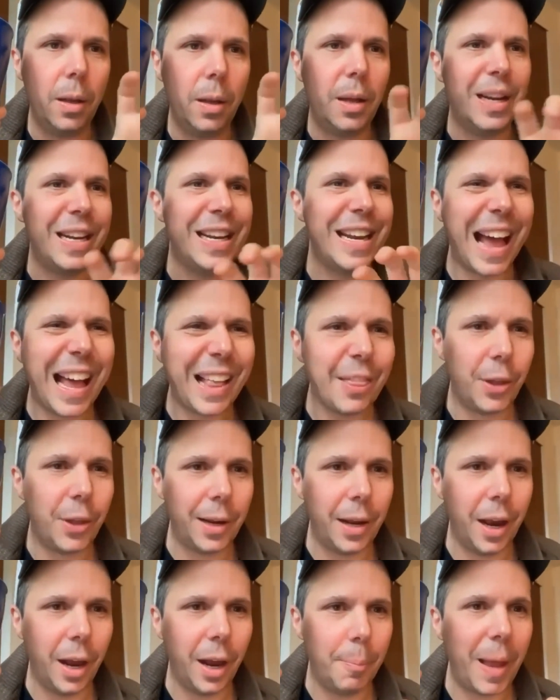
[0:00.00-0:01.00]
not the
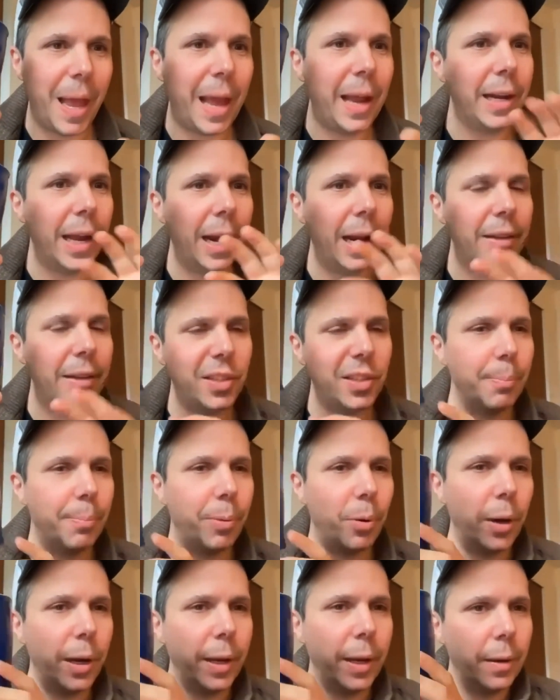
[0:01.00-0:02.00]
cup, and yet at some
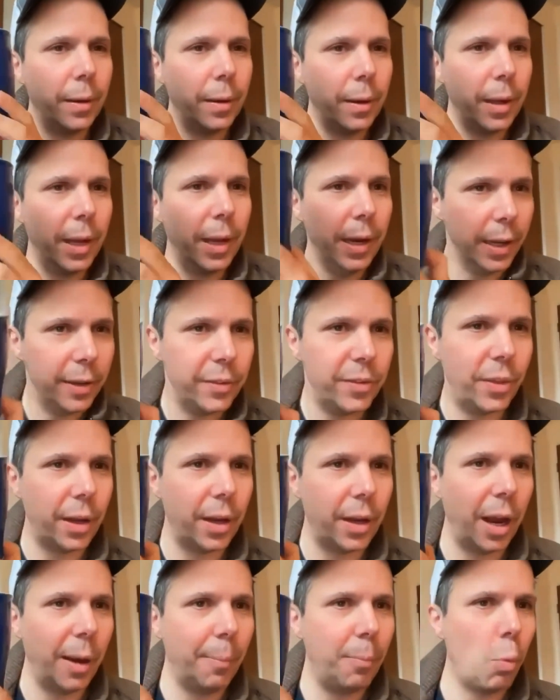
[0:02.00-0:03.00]
point it is the
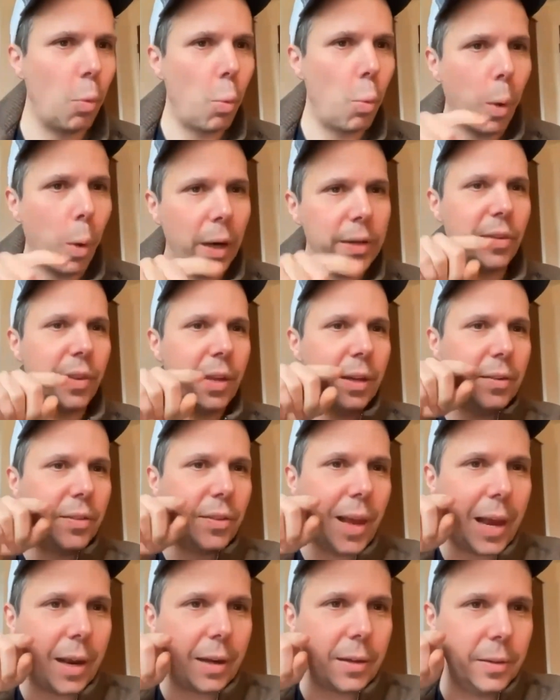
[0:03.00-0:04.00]
cup, what's the
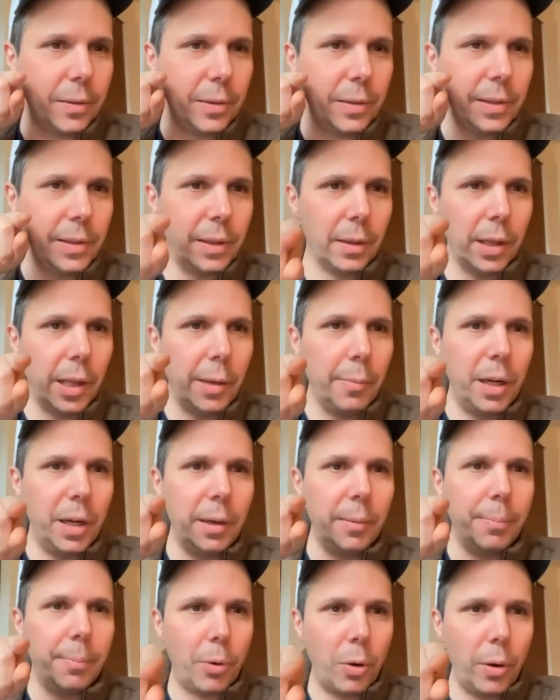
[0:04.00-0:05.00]
exact
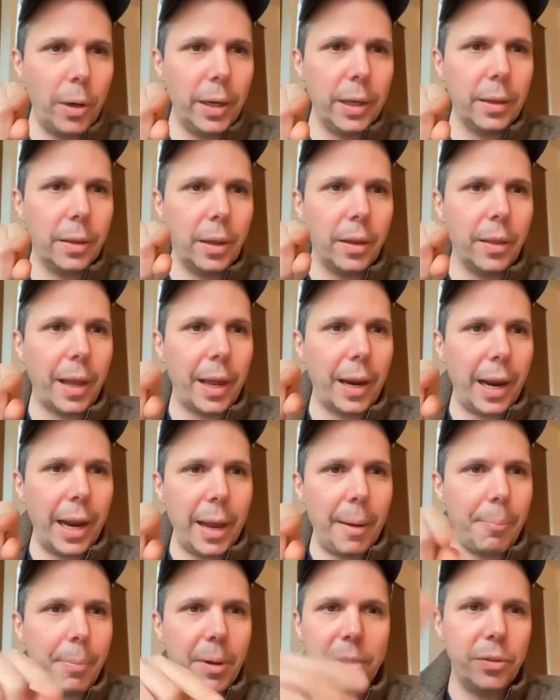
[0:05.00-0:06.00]
delimiting point that
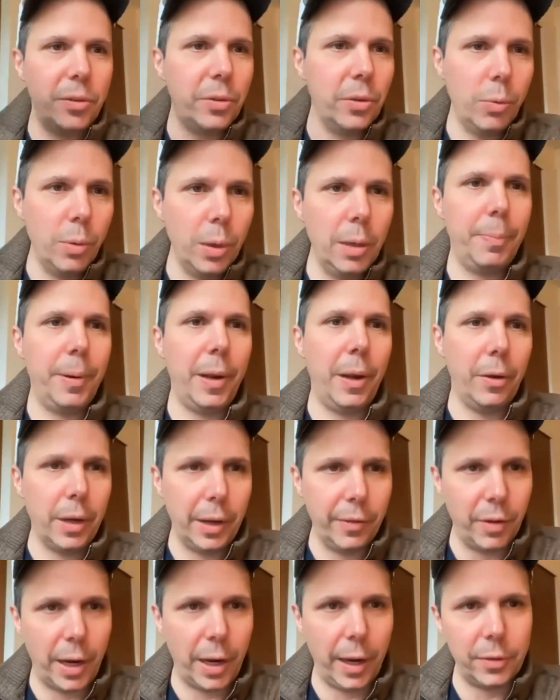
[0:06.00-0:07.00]
happens? You wouldn't be able to
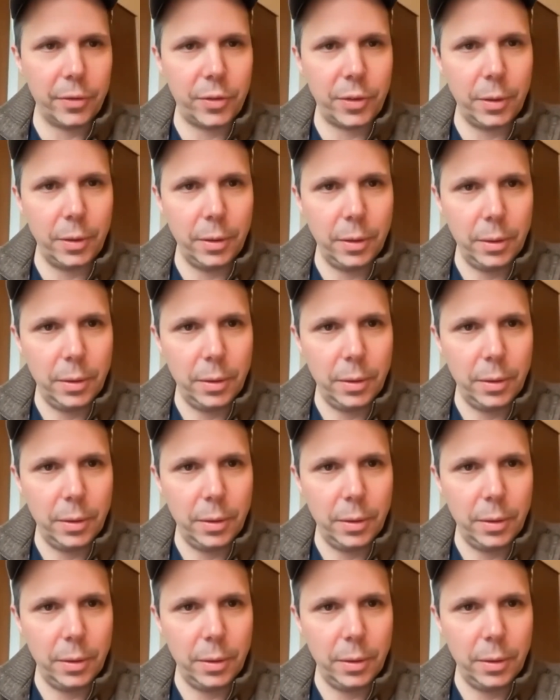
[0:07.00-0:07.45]
give an answer.